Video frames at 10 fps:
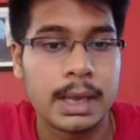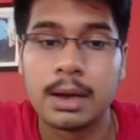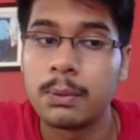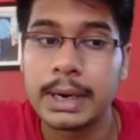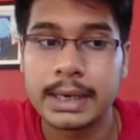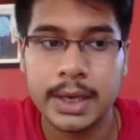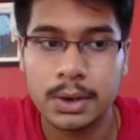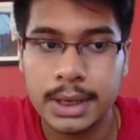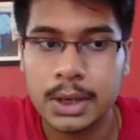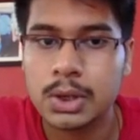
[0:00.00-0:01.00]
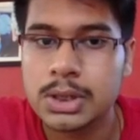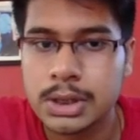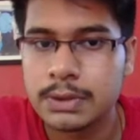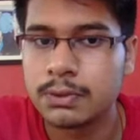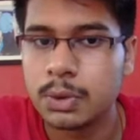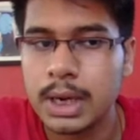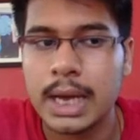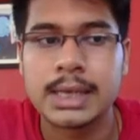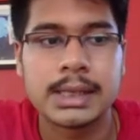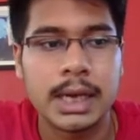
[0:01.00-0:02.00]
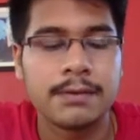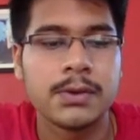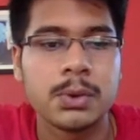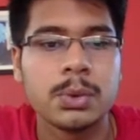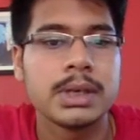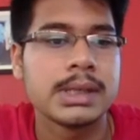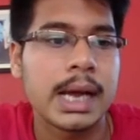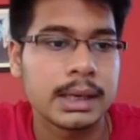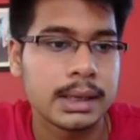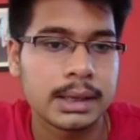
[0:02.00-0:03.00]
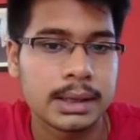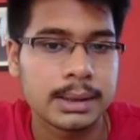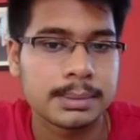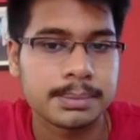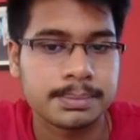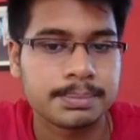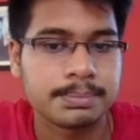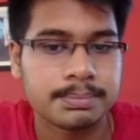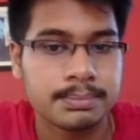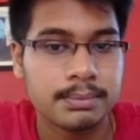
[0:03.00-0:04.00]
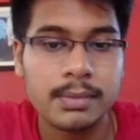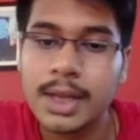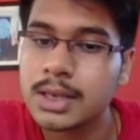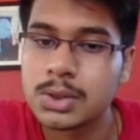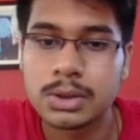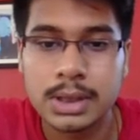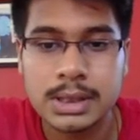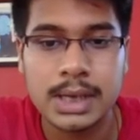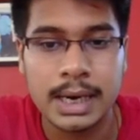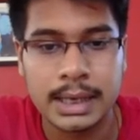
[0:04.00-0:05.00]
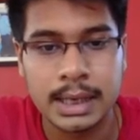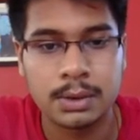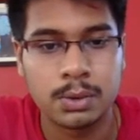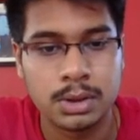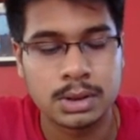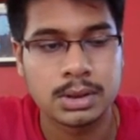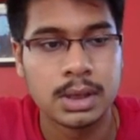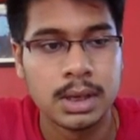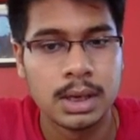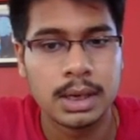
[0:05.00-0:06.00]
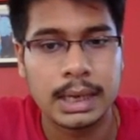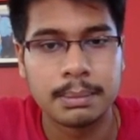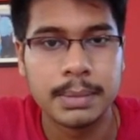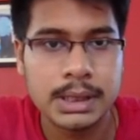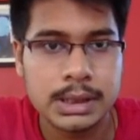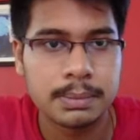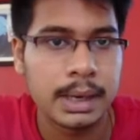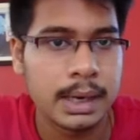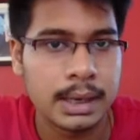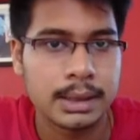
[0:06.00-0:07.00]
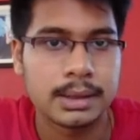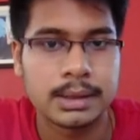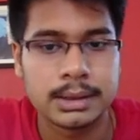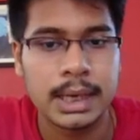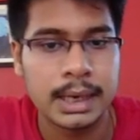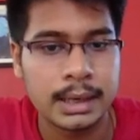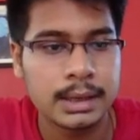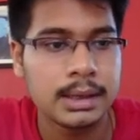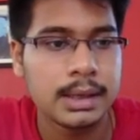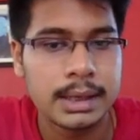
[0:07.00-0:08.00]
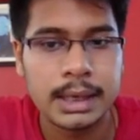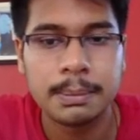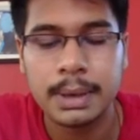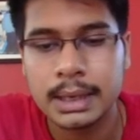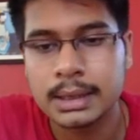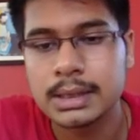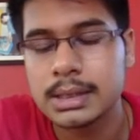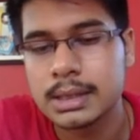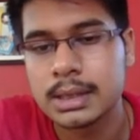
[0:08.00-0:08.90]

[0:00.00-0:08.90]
White cannot take on g4 as f2 is hanging. So this idea was like missed by Narayanan. He didn't play this.